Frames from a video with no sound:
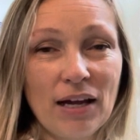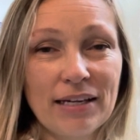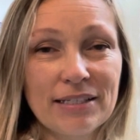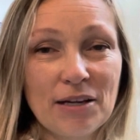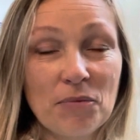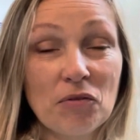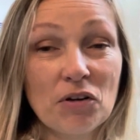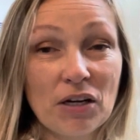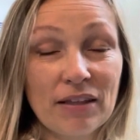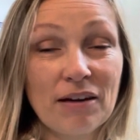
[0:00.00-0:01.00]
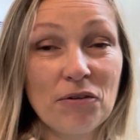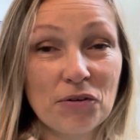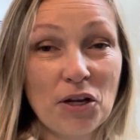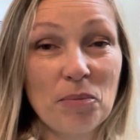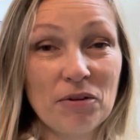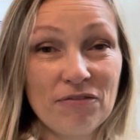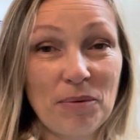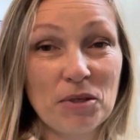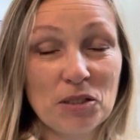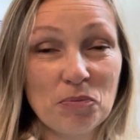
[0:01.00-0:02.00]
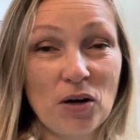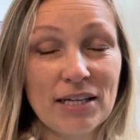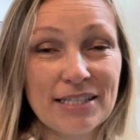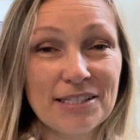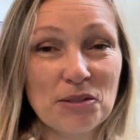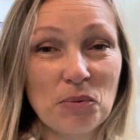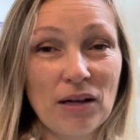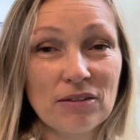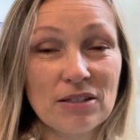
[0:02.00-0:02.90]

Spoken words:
and there are a couple of fabulous prizes as well.